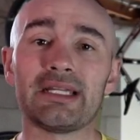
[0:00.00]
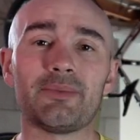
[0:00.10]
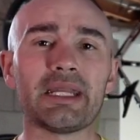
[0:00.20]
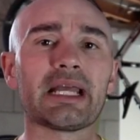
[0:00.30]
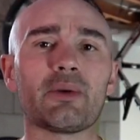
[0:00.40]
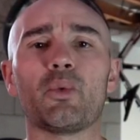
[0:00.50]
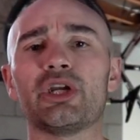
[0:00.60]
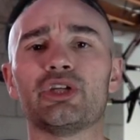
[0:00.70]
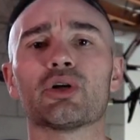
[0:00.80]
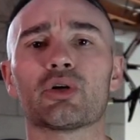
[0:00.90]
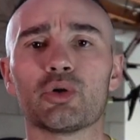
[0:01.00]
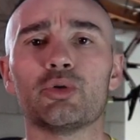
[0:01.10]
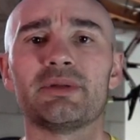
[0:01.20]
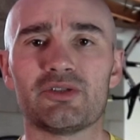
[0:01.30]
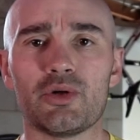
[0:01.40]
depending on what your
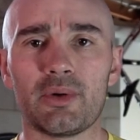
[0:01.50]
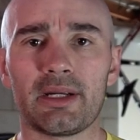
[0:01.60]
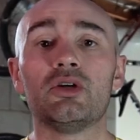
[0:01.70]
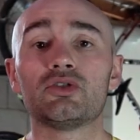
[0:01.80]
group is doing.